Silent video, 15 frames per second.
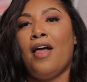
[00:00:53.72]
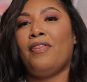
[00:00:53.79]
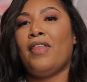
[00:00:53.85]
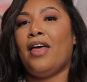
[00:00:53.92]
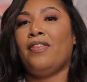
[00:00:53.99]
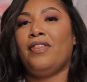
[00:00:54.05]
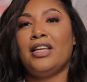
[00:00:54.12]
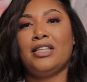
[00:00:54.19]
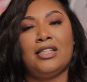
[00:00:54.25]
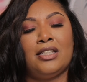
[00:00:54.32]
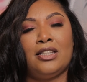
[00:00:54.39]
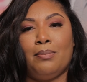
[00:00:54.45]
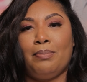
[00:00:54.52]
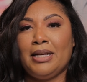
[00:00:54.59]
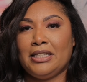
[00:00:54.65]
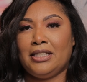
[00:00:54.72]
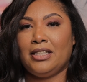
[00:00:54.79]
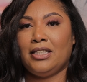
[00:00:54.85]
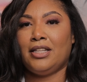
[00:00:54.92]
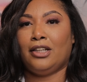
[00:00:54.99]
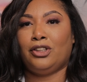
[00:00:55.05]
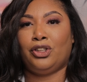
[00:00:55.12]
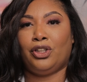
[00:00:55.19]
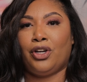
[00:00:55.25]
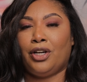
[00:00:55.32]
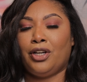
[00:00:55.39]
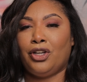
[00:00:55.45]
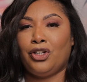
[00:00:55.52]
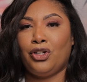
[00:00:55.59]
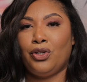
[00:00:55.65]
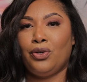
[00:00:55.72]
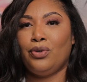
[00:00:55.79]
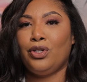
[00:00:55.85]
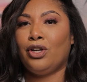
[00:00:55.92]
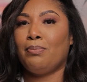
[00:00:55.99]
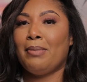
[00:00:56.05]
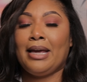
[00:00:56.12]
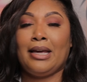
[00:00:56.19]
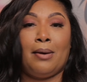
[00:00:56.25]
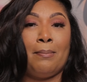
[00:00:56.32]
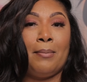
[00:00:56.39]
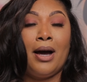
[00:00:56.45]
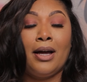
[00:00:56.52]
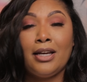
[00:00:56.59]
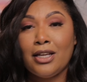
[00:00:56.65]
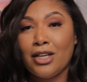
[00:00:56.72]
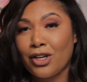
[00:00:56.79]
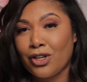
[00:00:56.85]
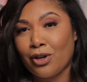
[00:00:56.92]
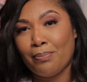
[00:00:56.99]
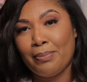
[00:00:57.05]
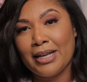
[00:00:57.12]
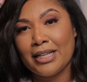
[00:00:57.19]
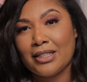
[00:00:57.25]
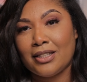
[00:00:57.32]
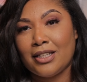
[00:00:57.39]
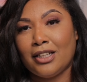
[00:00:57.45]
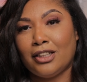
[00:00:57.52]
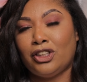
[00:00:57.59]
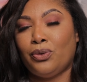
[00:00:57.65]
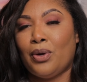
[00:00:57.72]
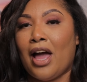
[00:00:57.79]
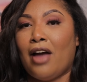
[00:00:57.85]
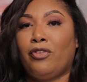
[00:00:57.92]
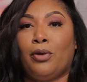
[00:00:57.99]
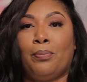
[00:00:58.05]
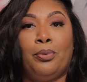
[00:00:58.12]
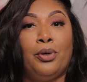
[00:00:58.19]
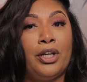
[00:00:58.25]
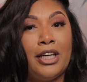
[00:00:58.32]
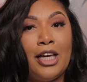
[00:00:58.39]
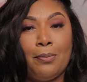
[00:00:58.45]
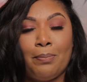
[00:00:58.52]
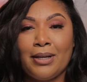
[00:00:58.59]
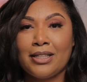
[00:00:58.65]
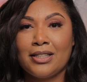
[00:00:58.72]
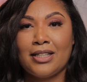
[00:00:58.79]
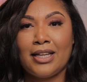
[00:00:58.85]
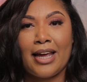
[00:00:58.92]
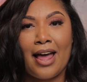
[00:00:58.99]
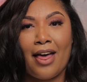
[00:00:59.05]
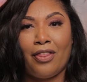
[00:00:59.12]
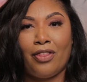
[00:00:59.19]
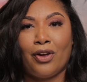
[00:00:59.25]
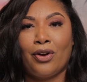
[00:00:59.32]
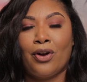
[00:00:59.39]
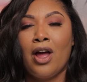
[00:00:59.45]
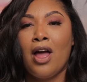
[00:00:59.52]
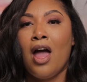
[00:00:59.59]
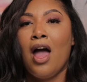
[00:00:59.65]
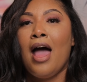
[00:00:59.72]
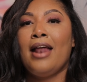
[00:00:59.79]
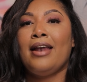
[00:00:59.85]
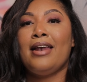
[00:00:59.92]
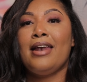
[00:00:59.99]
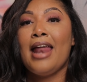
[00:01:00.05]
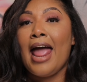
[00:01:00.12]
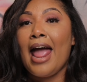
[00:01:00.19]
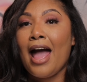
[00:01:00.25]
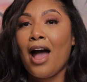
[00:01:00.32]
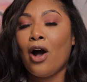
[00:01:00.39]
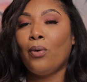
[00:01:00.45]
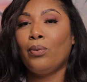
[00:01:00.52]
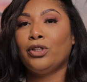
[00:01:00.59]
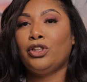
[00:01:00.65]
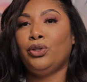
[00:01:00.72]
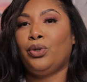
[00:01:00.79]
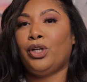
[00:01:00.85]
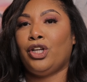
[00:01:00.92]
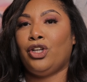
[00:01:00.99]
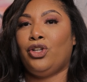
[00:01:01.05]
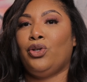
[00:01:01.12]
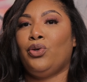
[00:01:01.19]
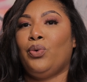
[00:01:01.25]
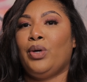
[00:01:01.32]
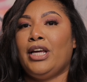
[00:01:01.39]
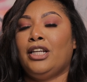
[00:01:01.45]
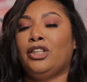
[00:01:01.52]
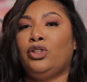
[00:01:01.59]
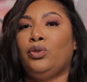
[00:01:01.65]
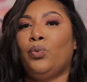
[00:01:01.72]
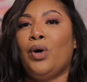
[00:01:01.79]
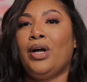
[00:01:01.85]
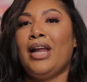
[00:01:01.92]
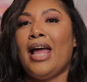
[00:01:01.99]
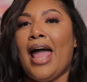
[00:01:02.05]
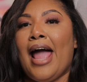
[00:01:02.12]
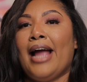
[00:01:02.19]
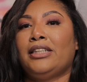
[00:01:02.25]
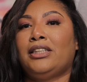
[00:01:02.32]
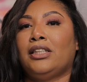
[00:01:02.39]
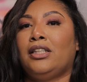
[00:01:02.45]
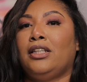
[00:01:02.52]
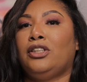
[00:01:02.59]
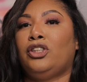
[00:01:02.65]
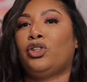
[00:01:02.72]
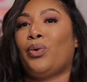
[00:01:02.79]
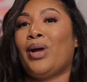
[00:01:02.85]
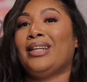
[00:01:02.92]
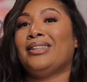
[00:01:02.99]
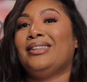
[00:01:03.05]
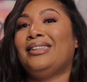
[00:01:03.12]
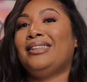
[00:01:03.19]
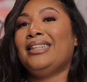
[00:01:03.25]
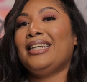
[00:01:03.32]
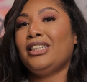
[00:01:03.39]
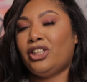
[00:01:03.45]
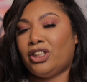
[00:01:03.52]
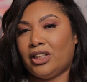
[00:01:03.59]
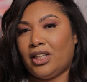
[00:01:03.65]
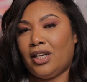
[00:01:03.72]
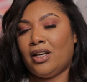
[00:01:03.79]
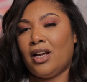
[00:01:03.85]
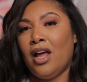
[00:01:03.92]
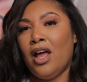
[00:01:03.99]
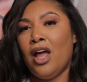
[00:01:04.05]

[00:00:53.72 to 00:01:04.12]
that this is the business that you're going to do, you're making money in your business, you have your bookkeeping together, now what you can do is you want to actually transition